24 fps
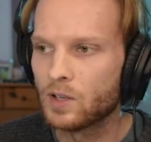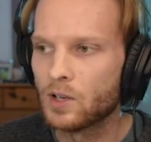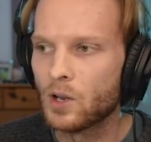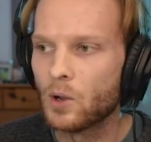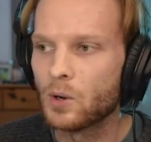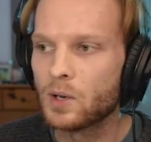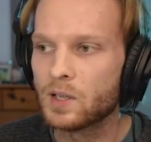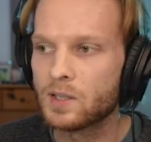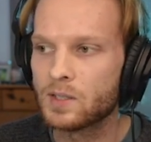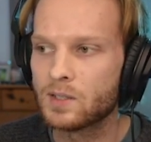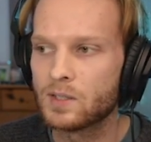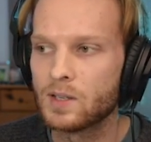
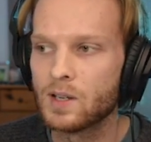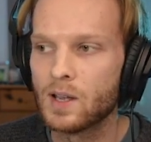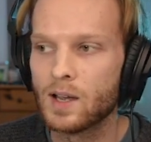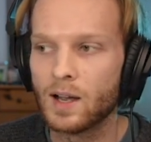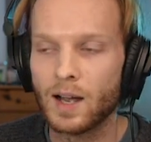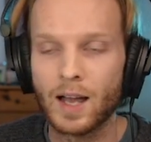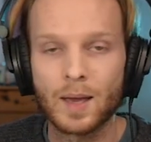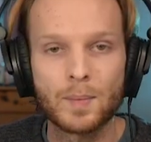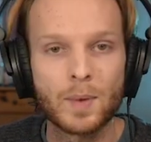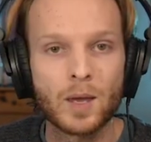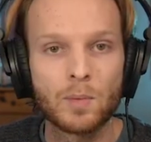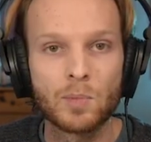Notice
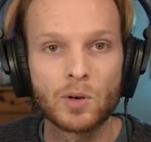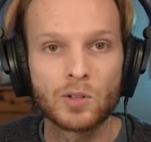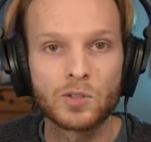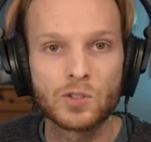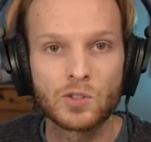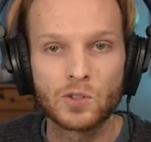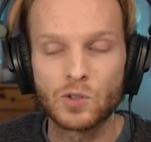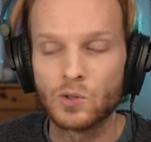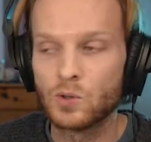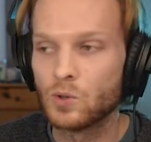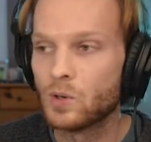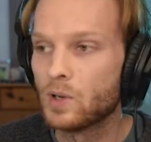I'm able
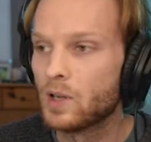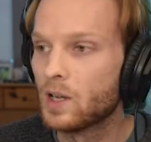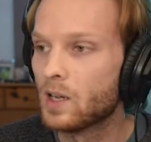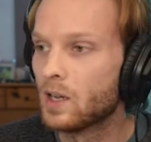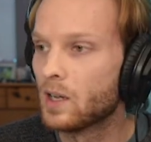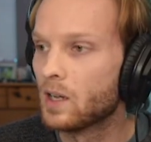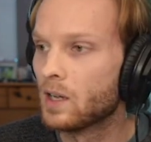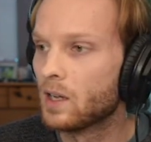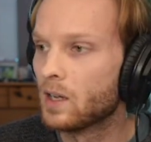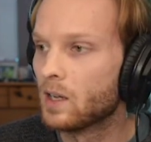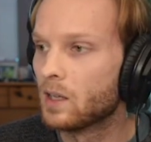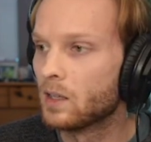to
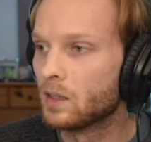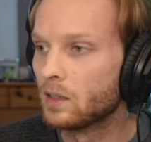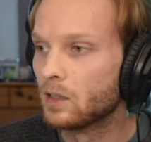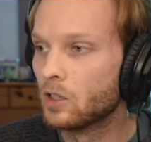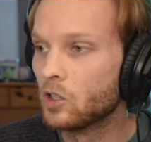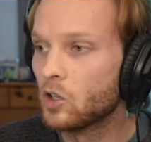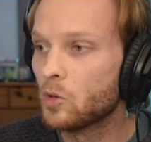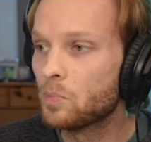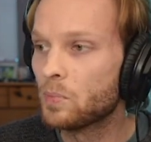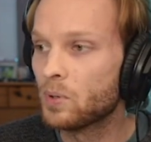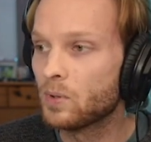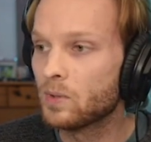
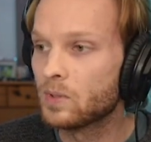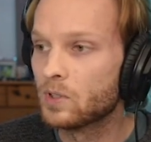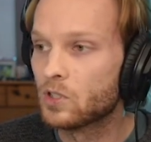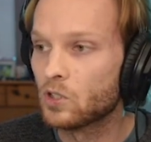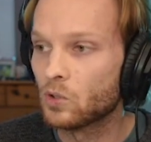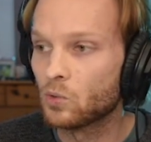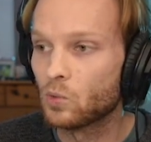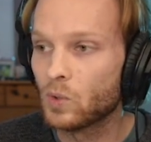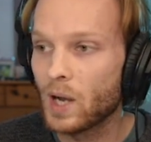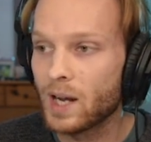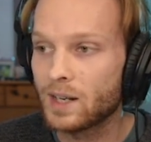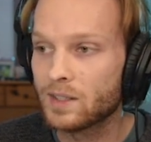loop
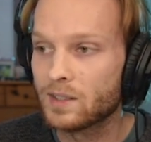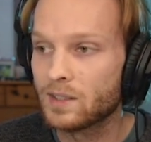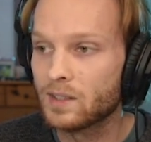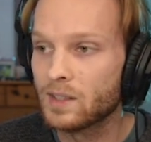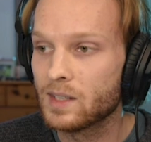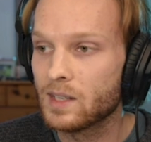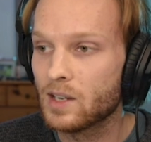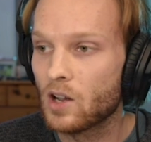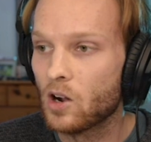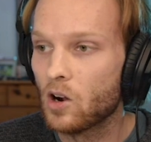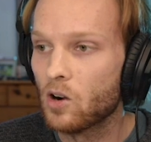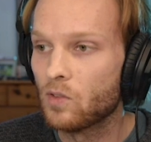
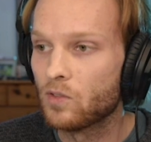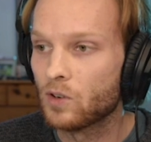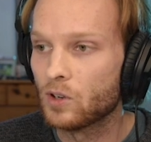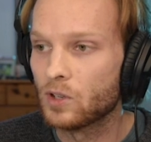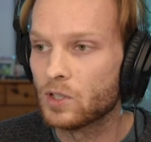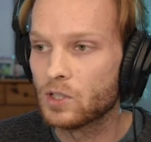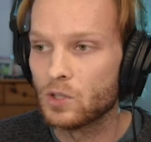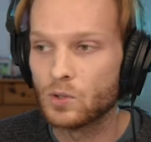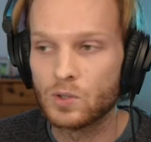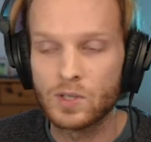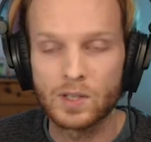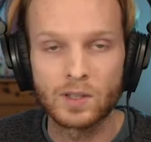directly over
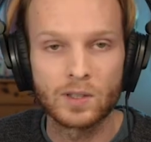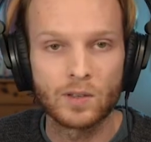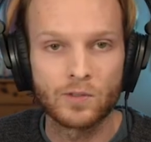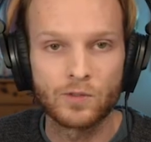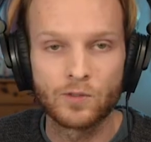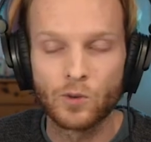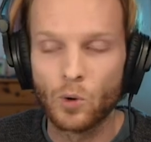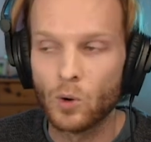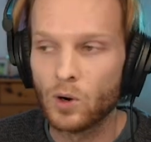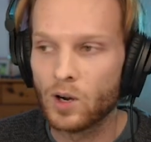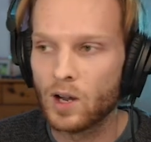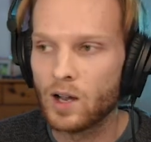using the
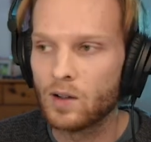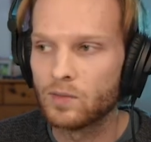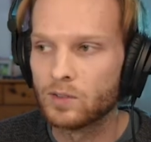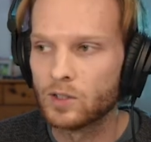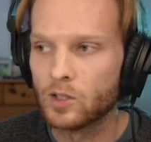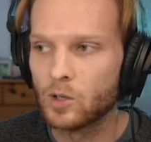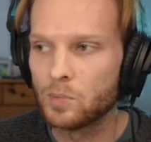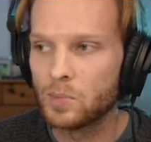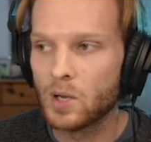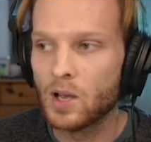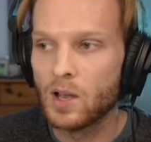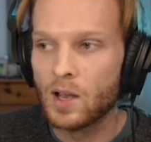for of
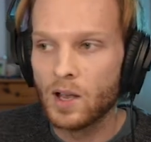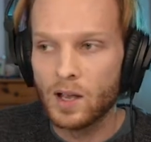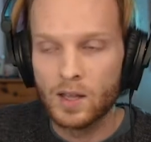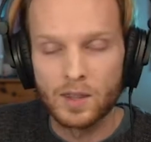loop,